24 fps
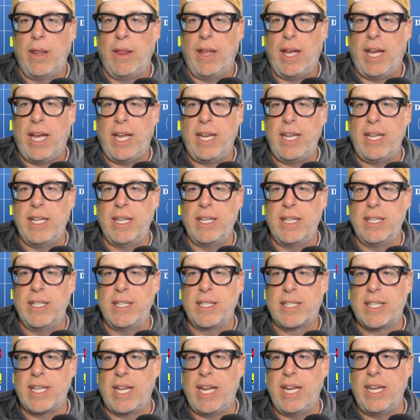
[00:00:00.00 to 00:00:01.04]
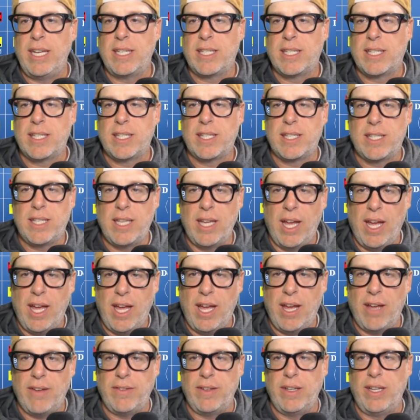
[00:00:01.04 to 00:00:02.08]
That is a
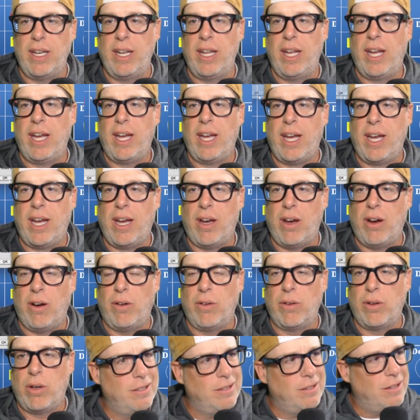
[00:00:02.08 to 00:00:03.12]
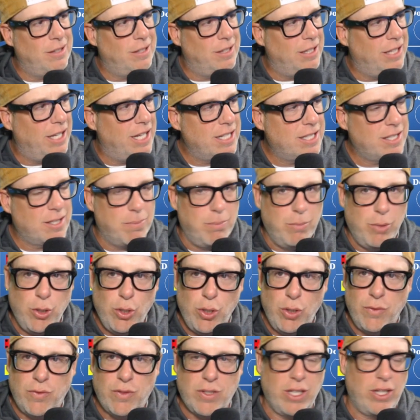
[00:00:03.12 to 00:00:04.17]
7 out. Let's
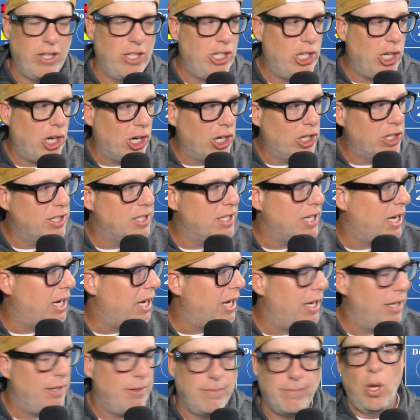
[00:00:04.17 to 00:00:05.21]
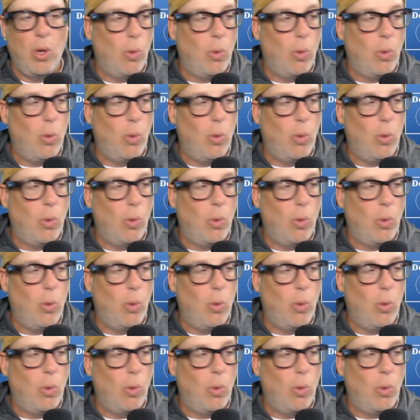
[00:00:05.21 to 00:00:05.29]
move to the dark side.